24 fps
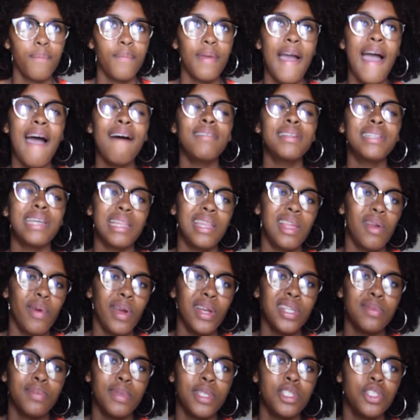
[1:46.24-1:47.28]
Have a daily
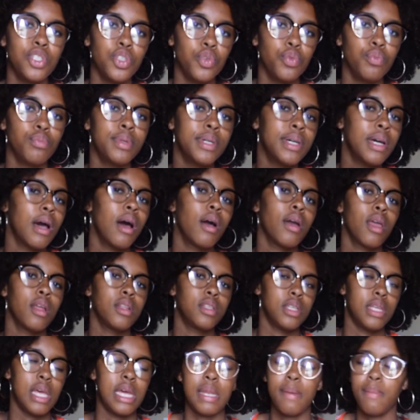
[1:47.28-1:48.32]
regimen too, but I'll get
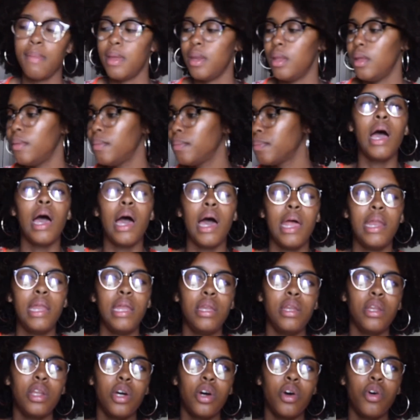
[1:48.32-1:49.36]
to that in a minute. I
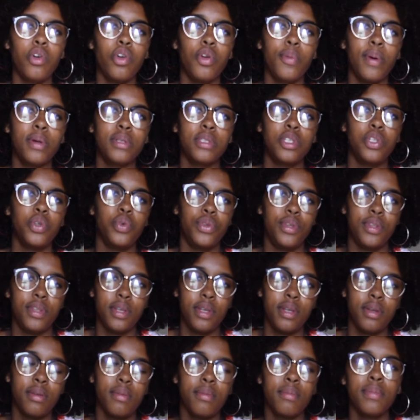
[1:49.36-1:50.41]
didn't know you're supposed to do
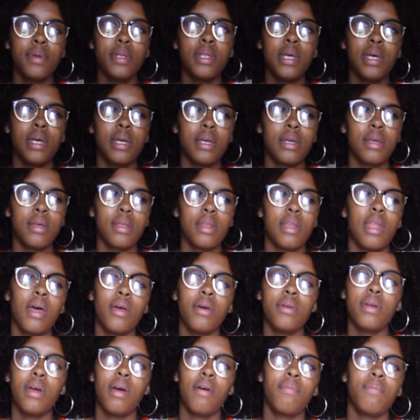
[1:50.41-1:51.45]
anything, but like now
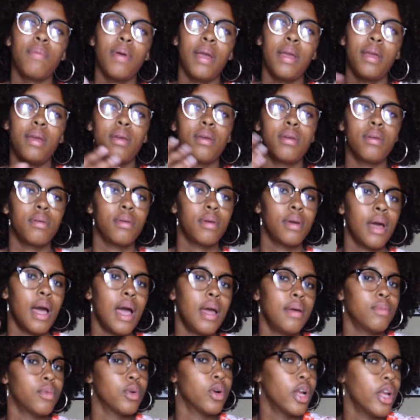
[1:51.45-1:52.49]
that I've like
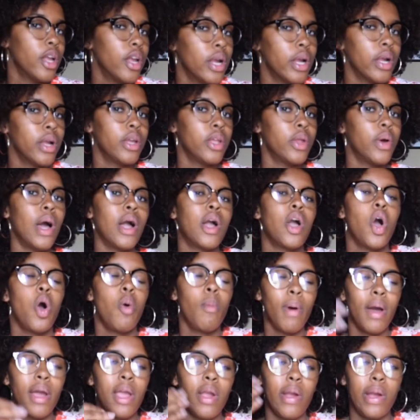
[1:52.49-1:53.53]
gotten more hair, you know, I comb
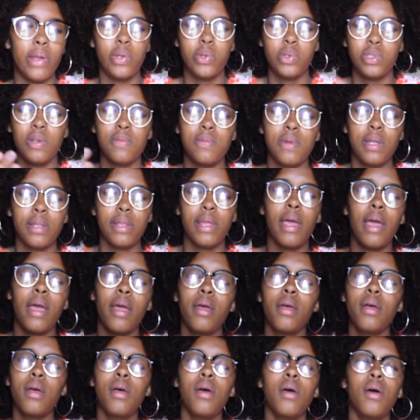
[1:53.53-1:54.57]
my hair, I do stuff like that.
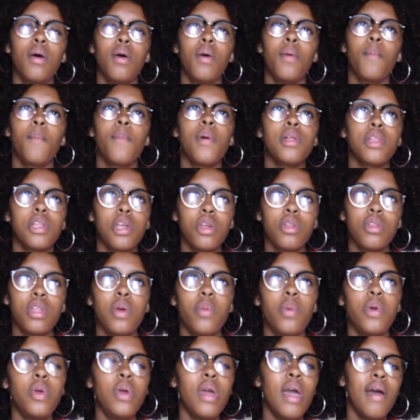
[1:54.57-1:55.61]
But literally,
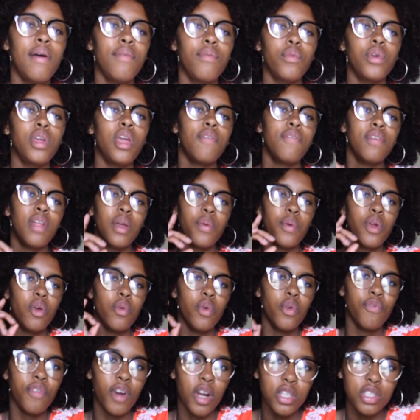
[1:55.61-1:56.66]
when you have, when you, I feel like when
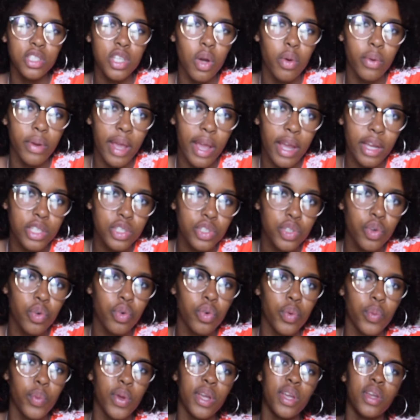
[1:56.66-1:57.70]
you first go natural
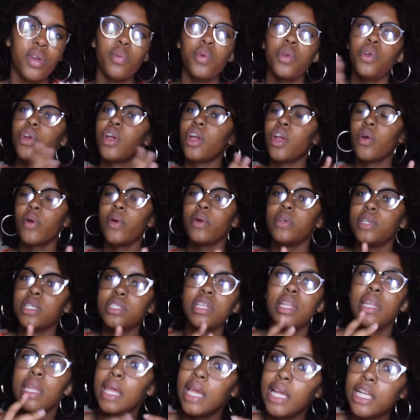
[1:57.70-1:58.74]
and like when your hair
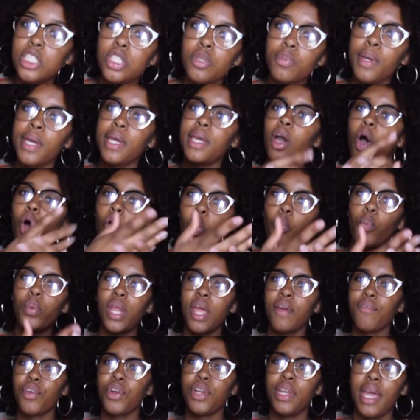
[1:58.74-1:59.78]
doesn't need to be combed
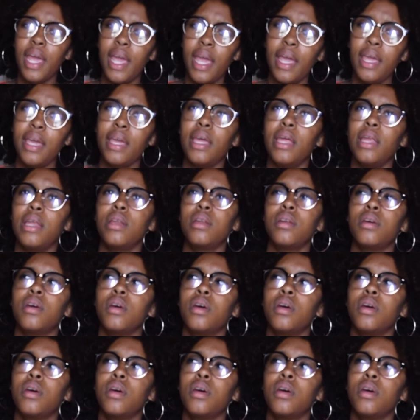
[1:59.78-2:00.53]
every day and